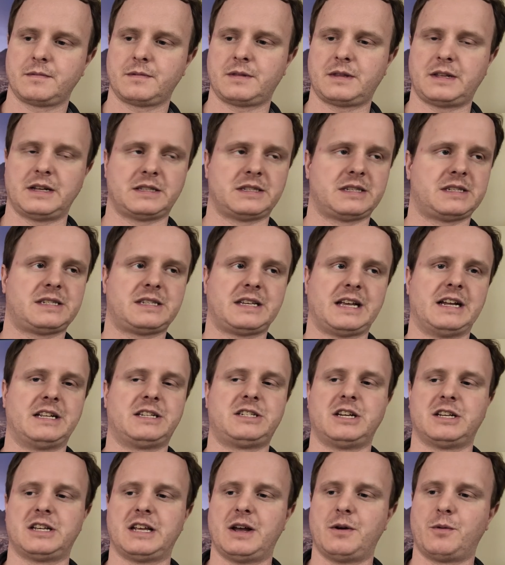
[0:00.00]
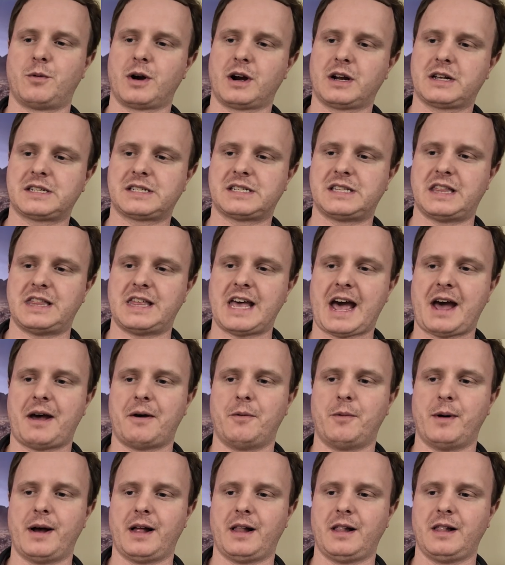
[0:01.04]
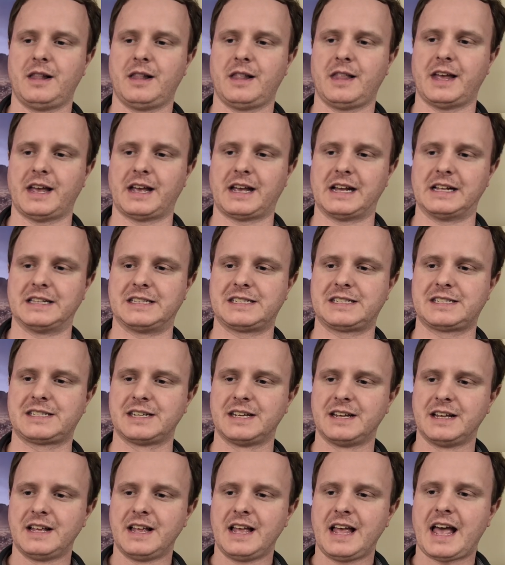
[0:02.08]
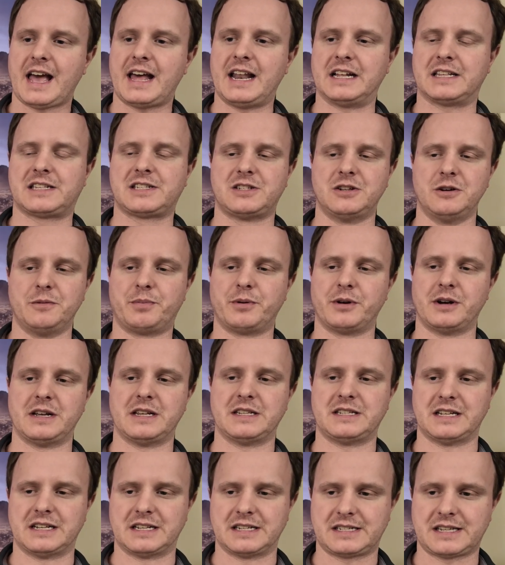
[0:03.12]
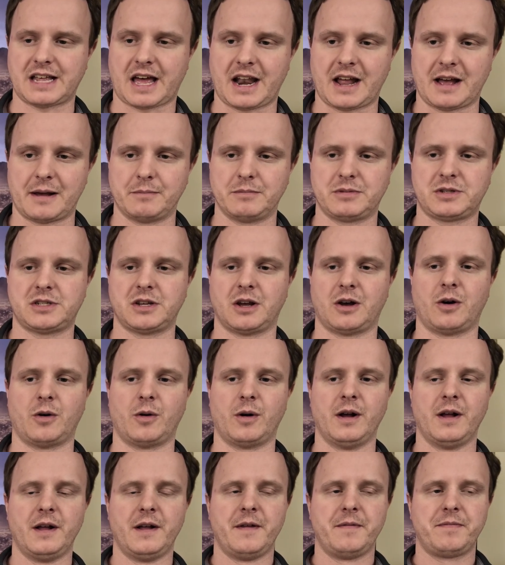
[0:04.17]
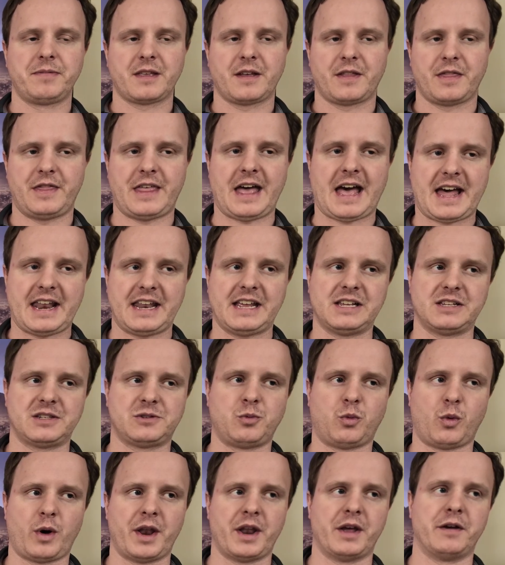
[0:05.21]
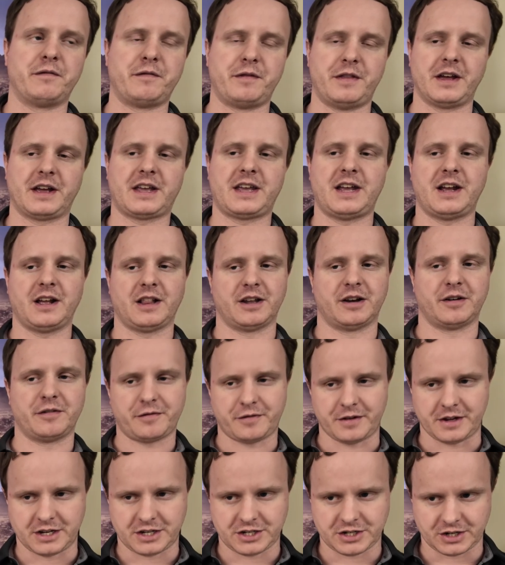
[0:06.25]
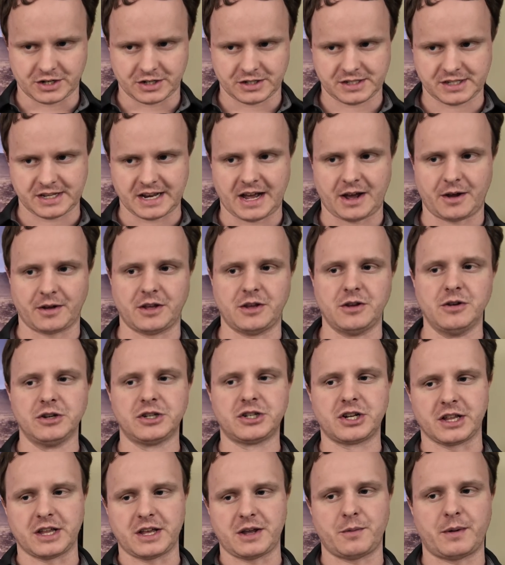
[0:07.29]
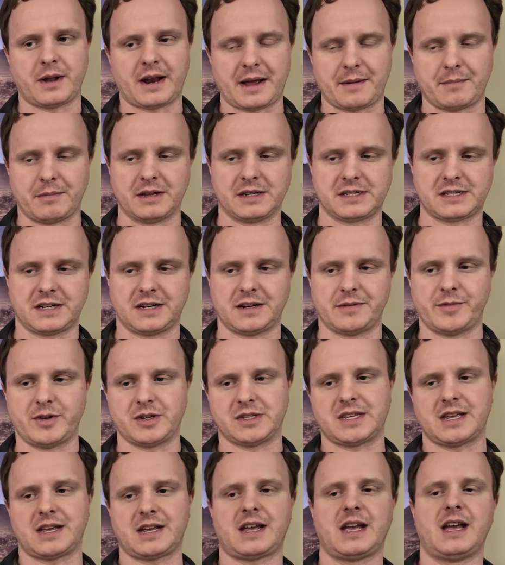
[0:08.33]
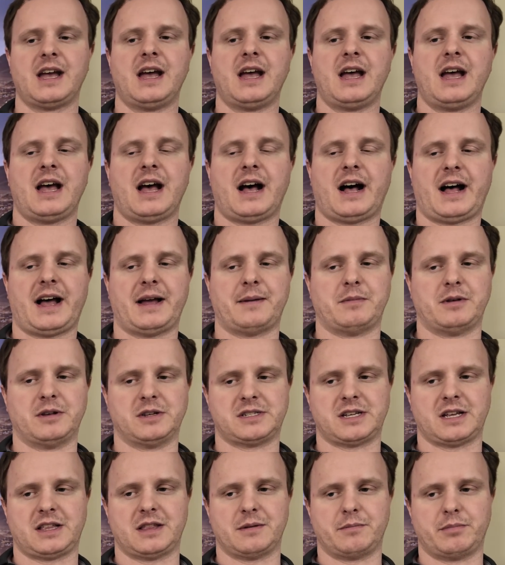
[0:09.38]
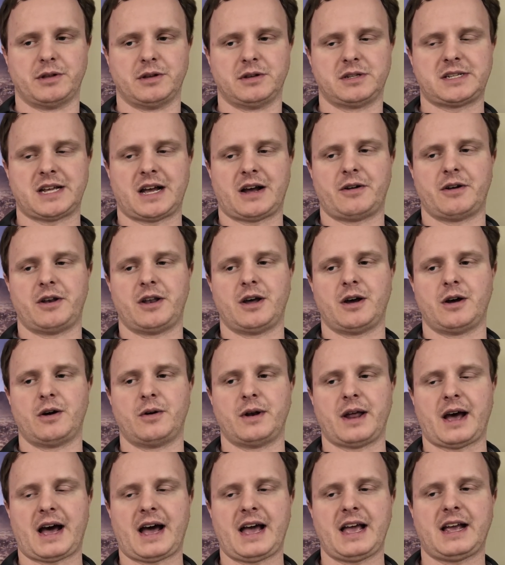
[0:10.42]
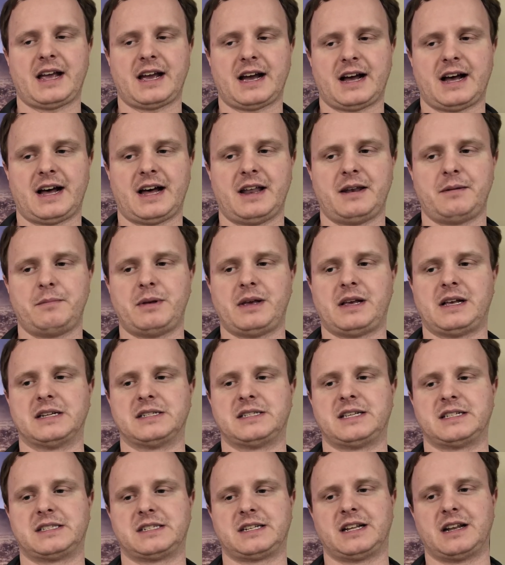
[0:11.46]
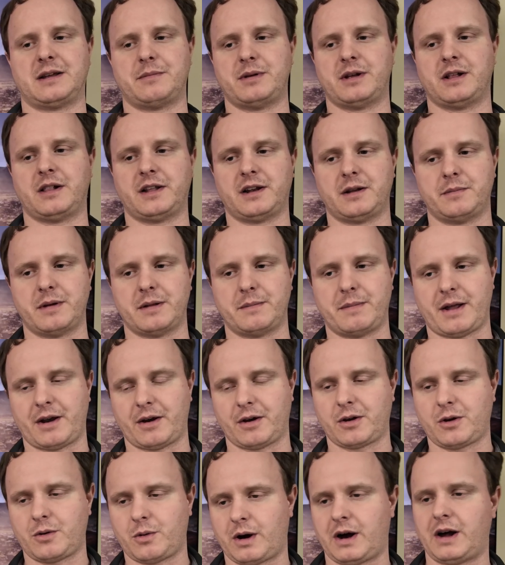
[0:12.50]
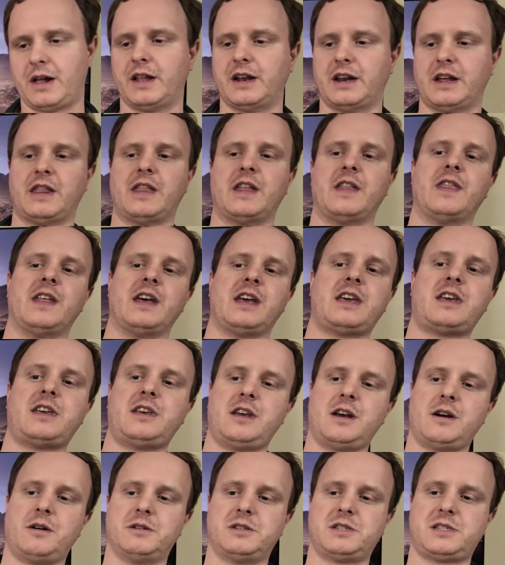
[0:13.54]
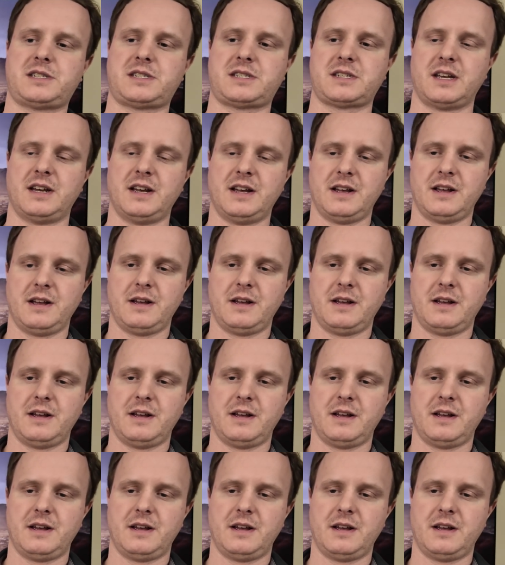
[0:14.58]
It works that well. And it's super easy to set up. So that is one of the killer features. Now, usually when I'm listening to music, I'm using the Blue Sound Node icon because that's going to be a little bit better quality than the HIOS